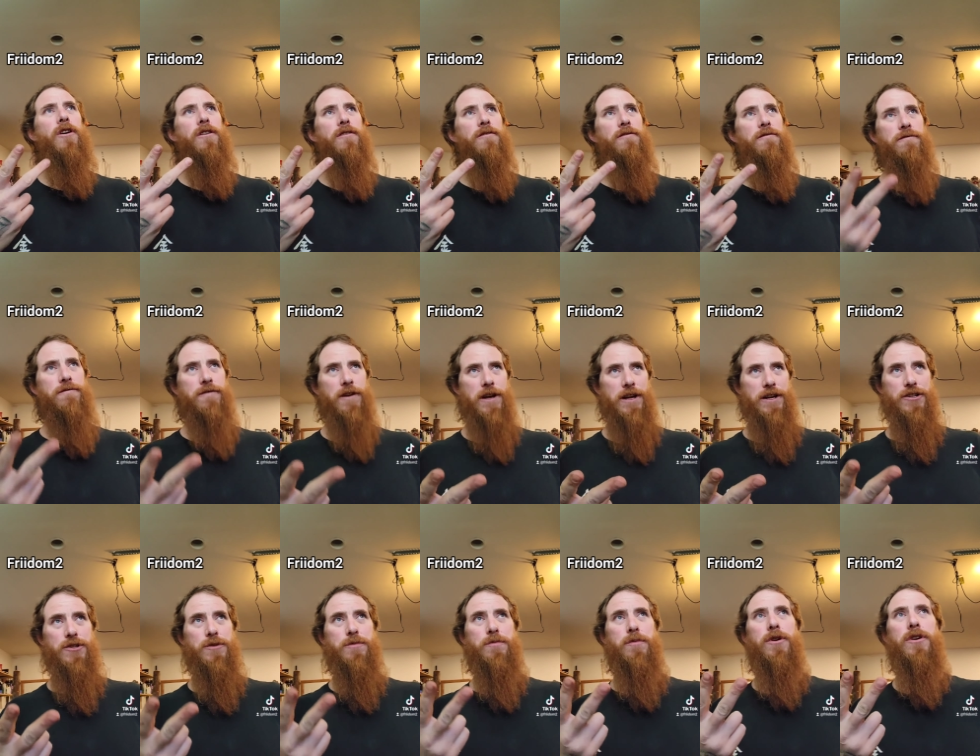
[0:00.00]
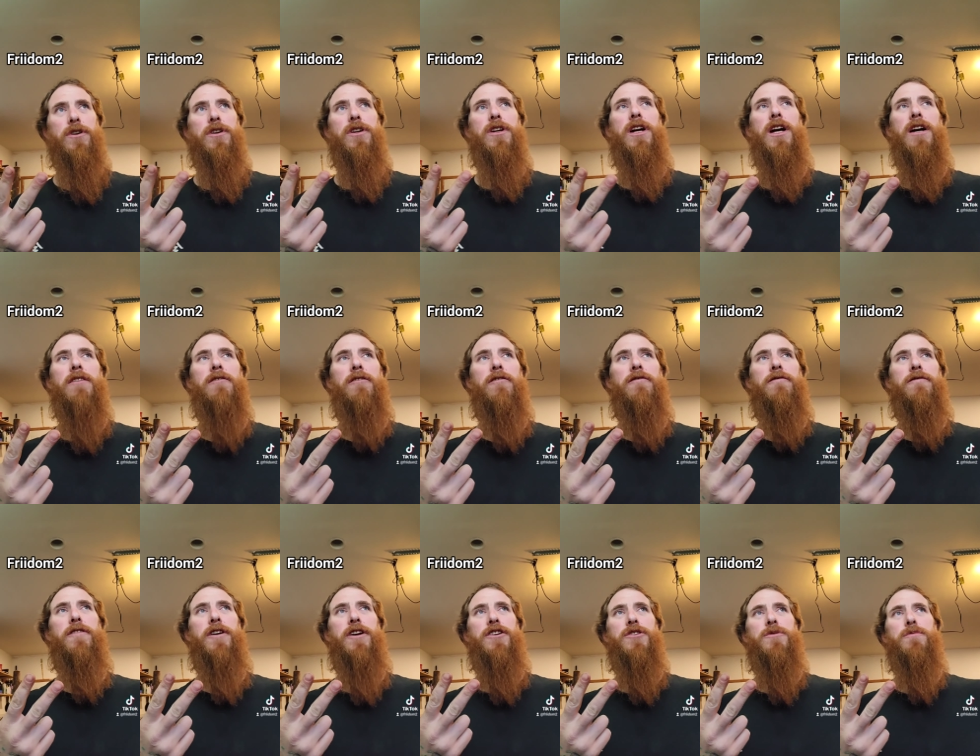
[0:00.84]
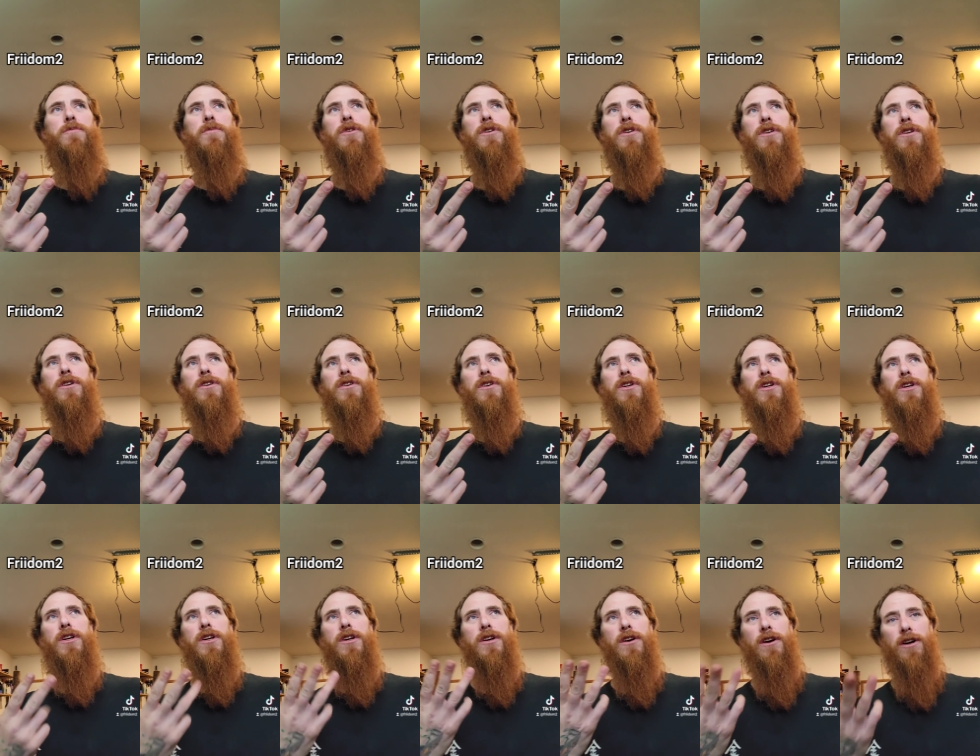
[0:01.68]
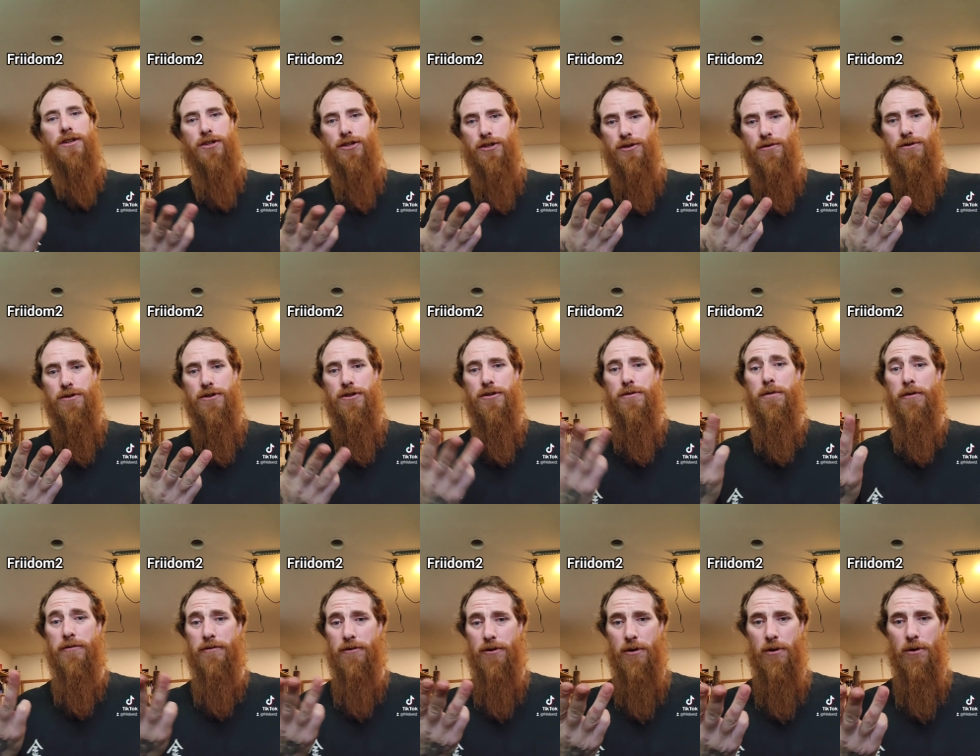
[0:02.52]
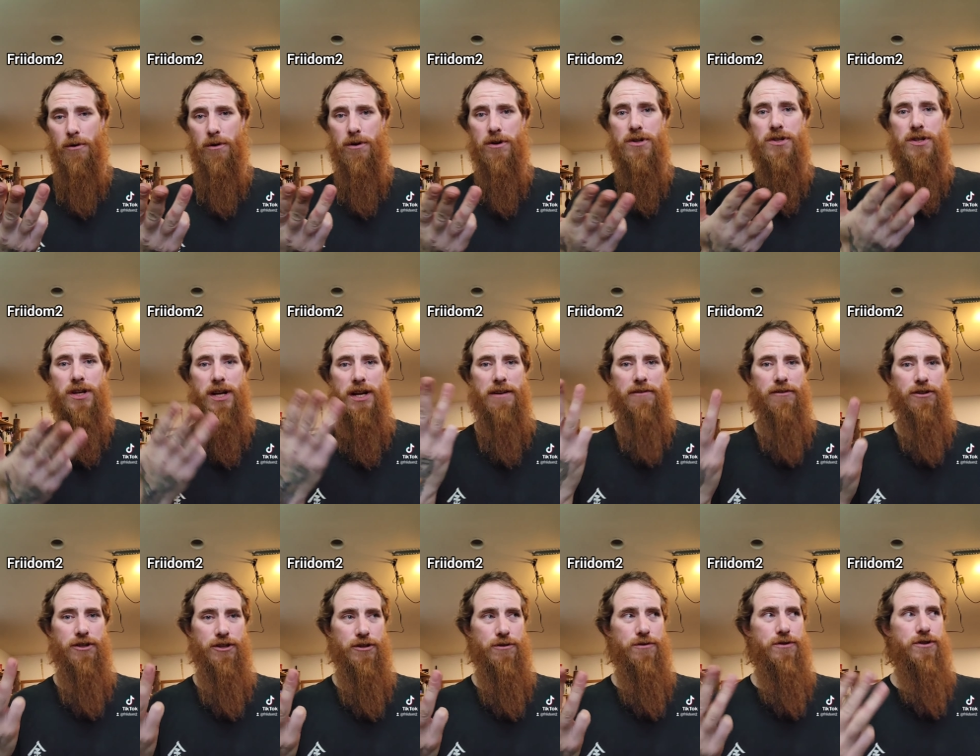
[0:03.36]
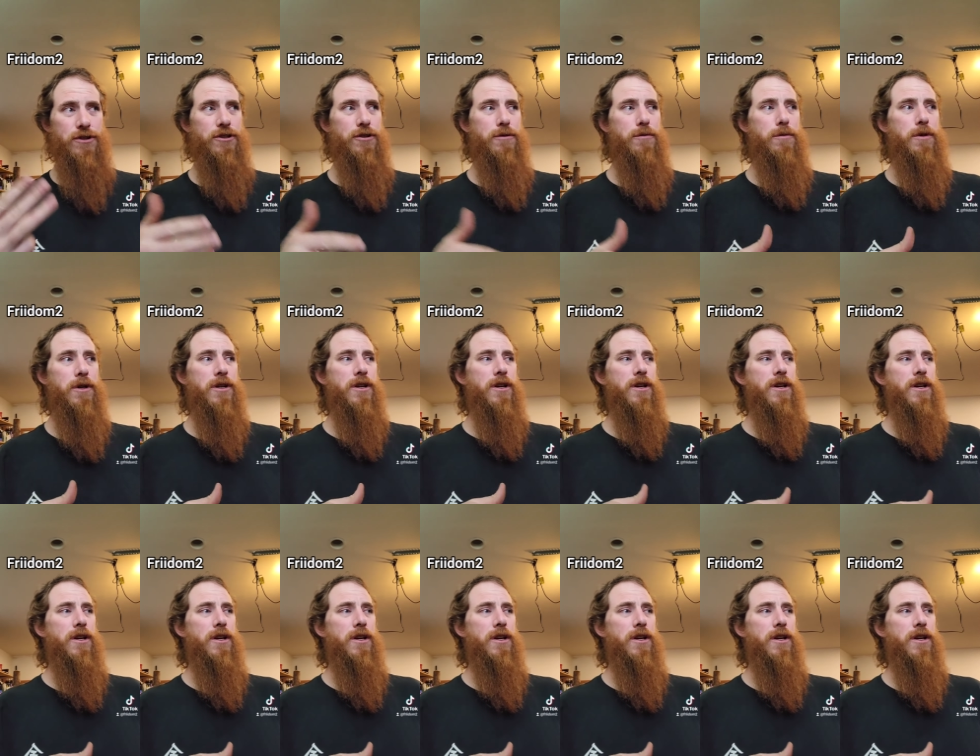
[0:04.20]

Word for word: on Facebook, on Facebook, on YouTube, of course. I have a YouTube.